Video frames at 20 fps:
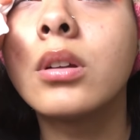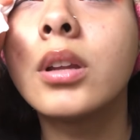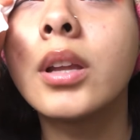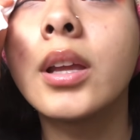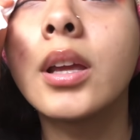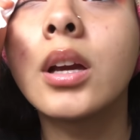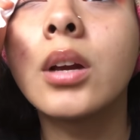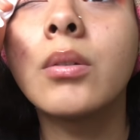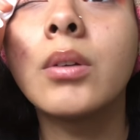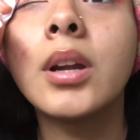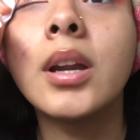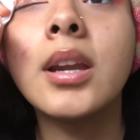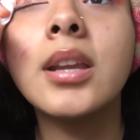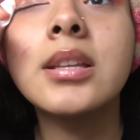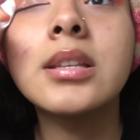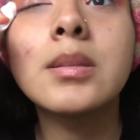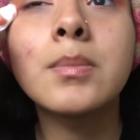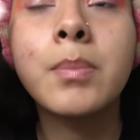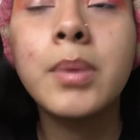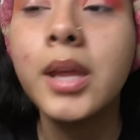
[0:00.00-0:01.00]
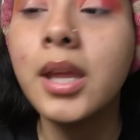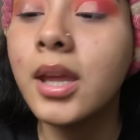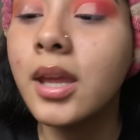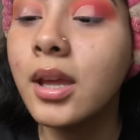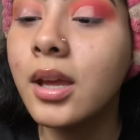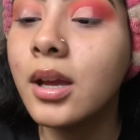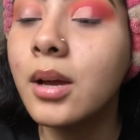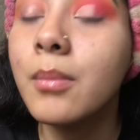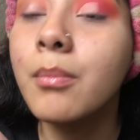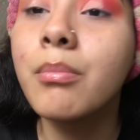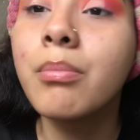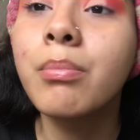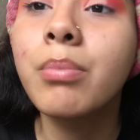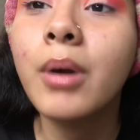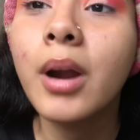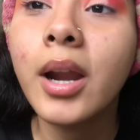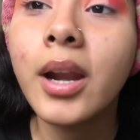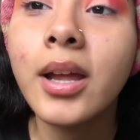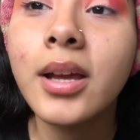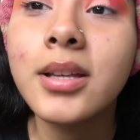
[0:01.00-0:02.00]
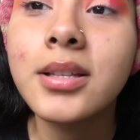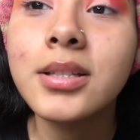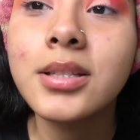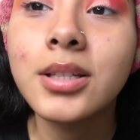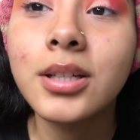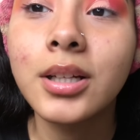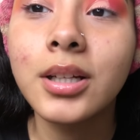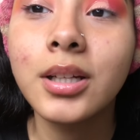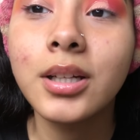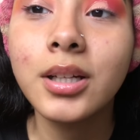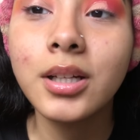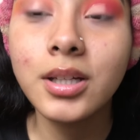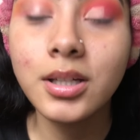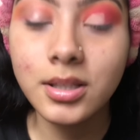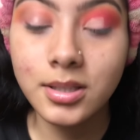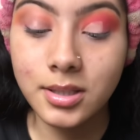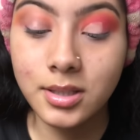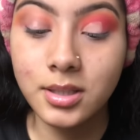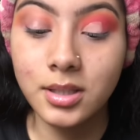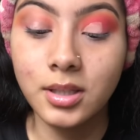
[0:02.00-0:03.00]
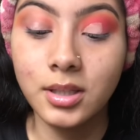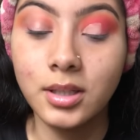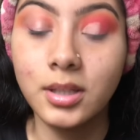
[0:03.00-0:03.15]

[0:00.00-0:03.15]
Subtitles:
and it's pink bright ass colors.